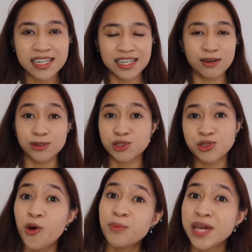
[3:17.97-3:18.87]
and I was
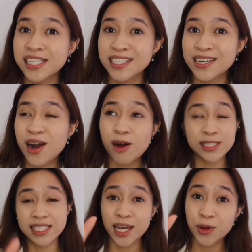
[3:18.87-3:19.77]
so pissed at her. I
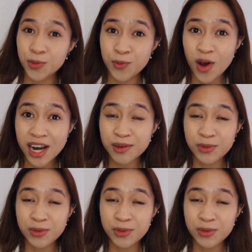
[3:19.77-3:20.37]
was like, what?